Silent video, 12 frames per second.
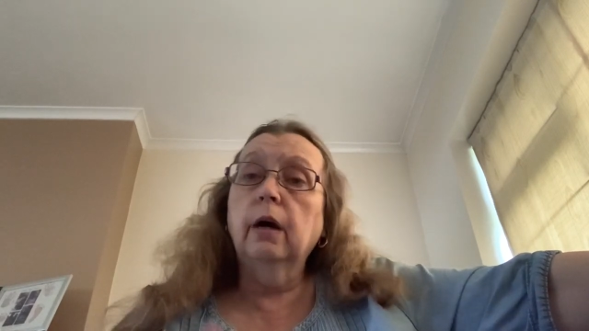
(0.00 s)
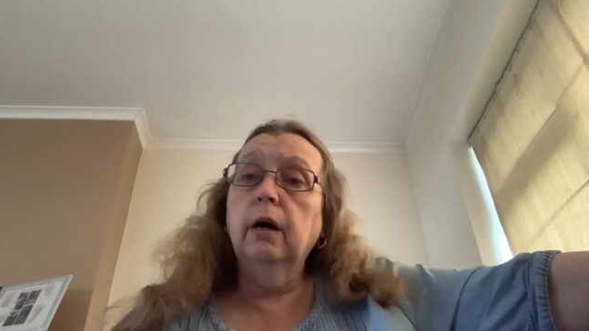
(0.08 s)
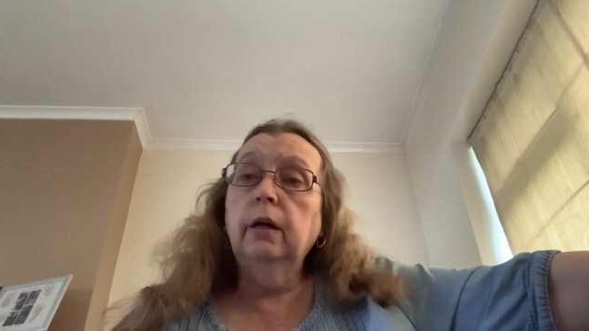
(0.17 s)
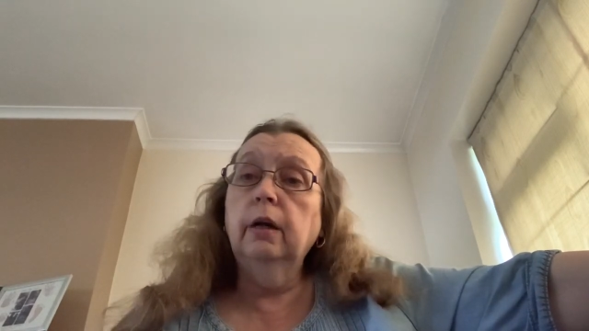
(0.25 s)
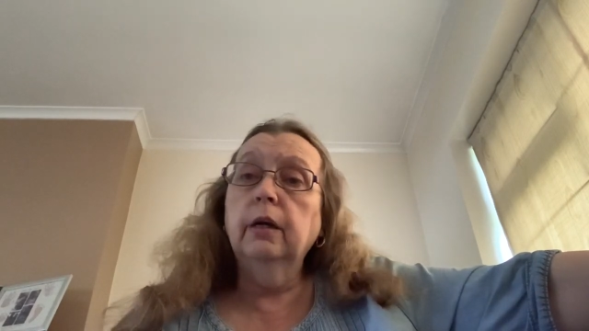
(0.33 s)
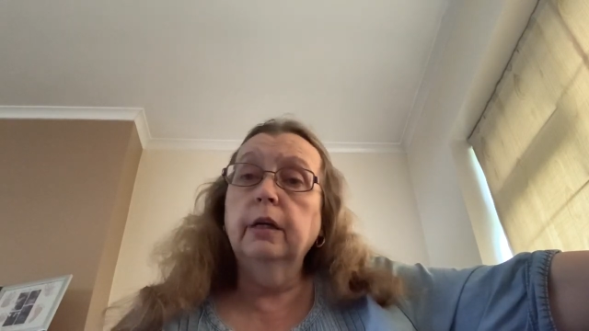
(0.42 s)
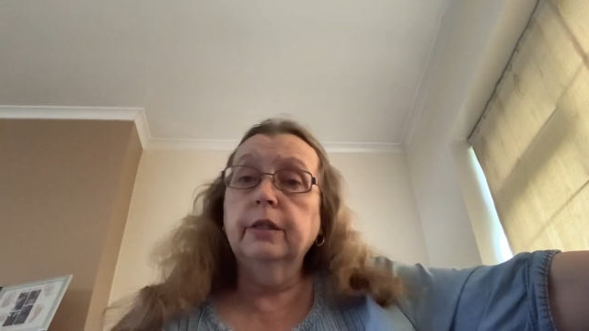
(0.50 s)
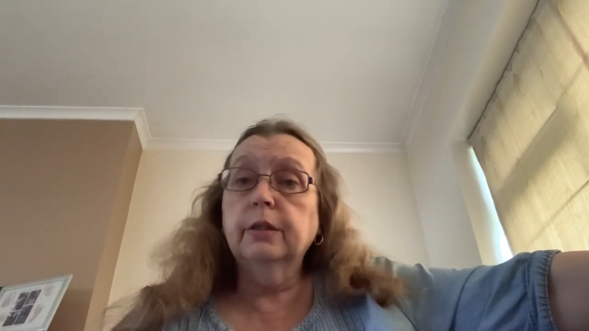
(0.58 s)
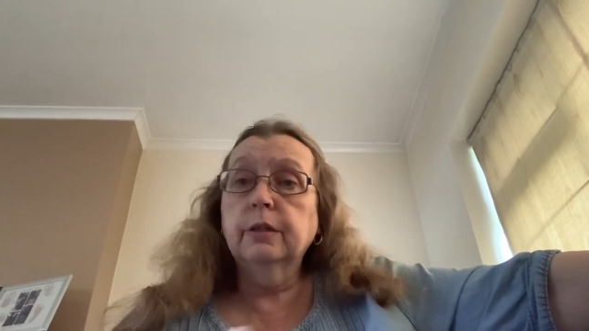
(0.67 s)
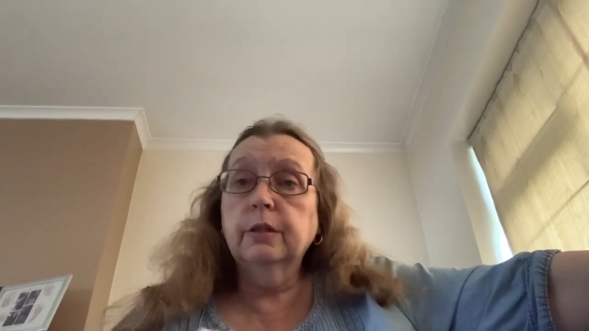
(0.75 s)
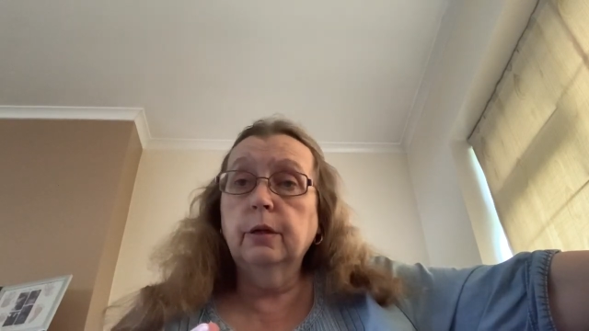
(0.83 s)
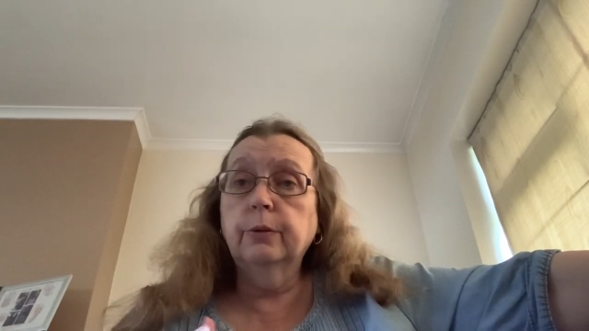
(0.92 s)
I liked
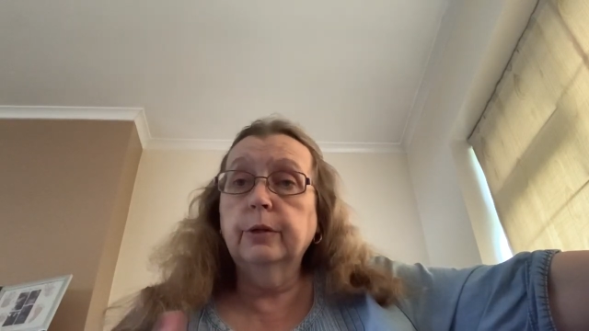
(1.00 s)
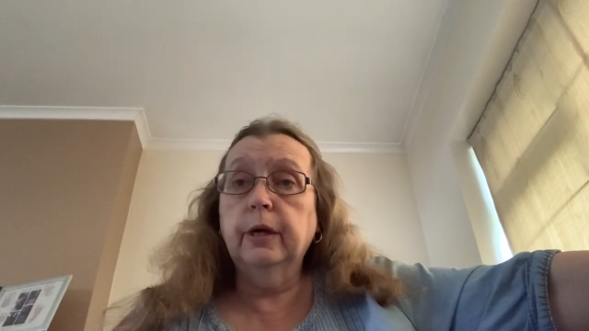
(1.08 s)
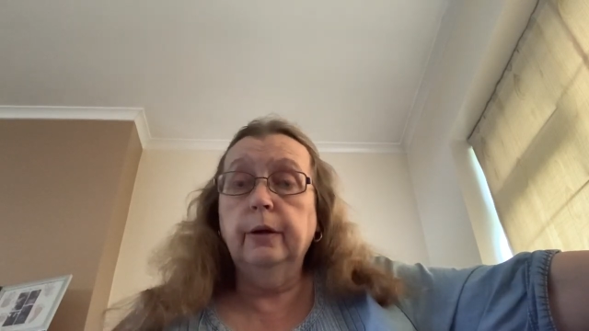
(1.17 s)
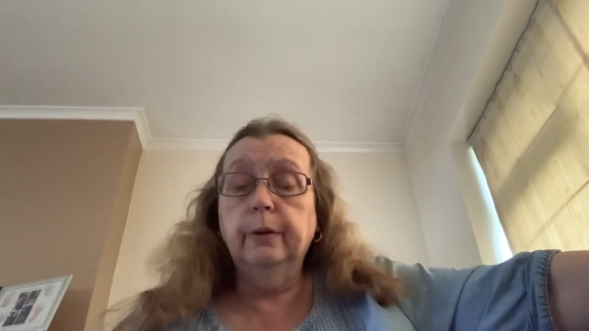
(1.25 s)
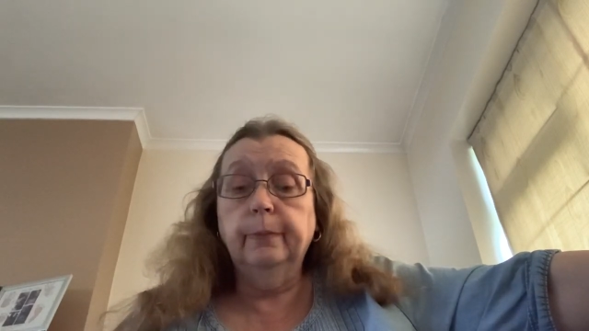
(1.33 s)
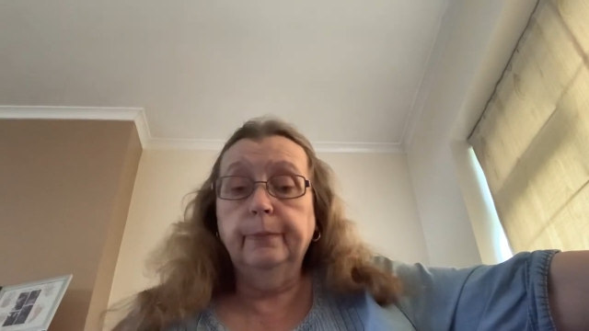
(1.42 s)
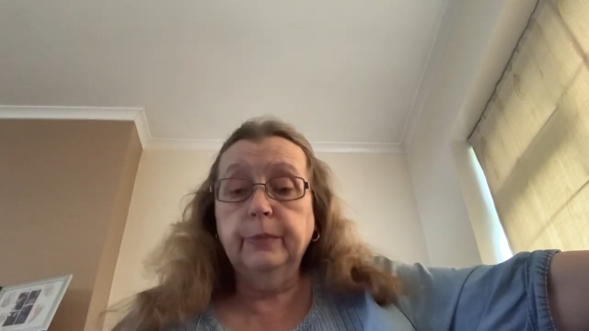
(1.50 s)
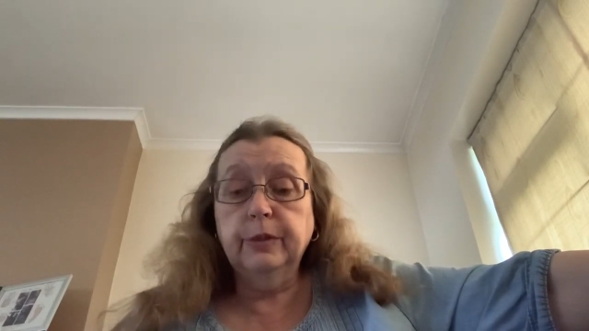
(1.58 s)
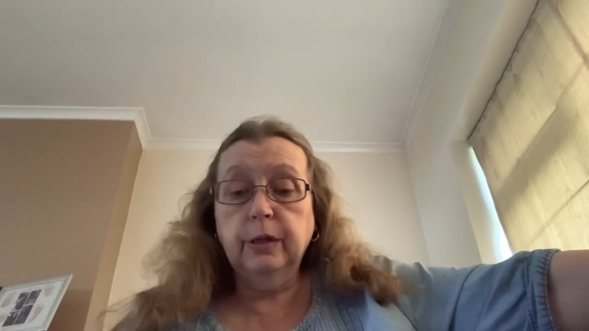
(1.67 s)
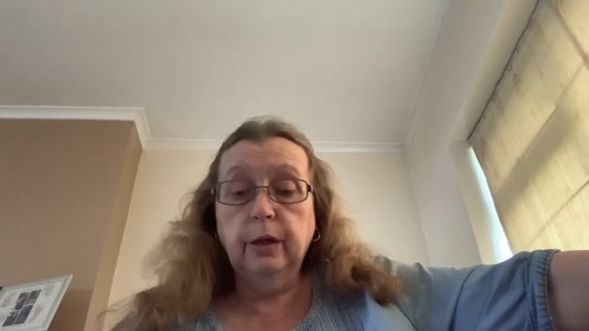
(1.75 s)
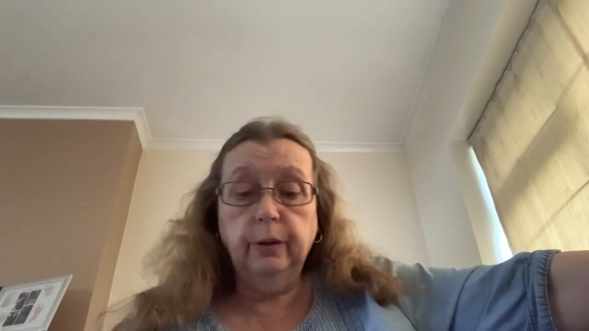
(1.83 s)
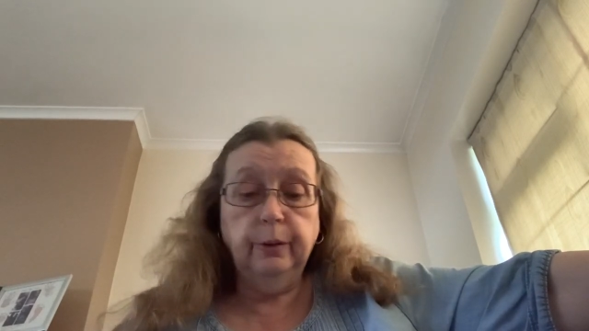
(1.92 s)
sold out.
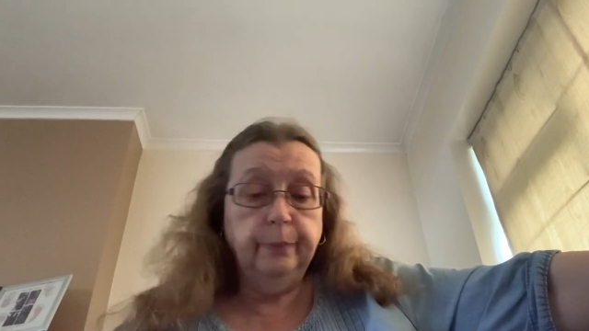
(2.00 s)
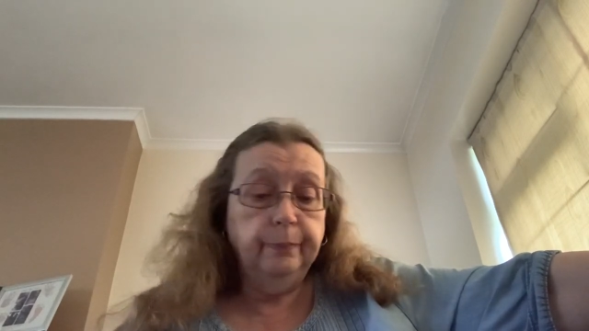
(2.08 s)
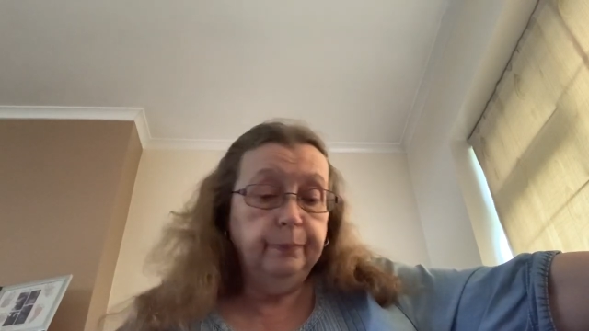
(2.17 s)
So,